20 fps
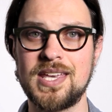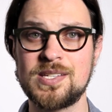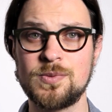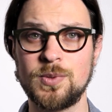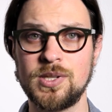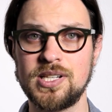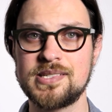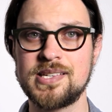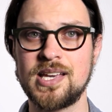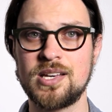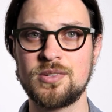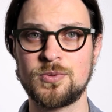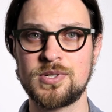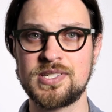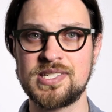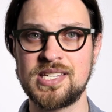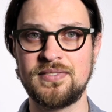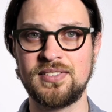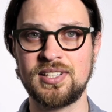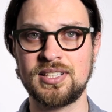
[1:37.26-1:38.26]
as well as how
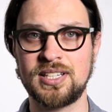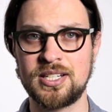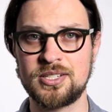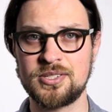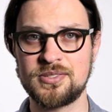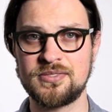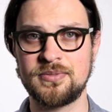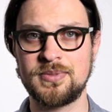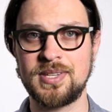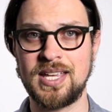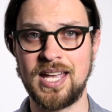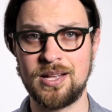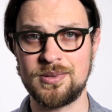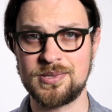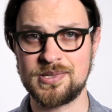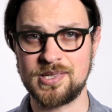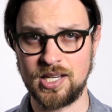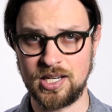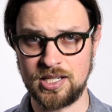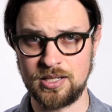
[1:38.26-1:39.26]
receiving letters from the
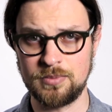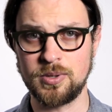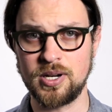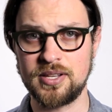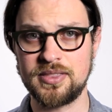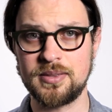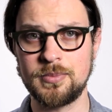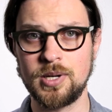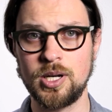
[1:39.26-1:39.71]
outside brought them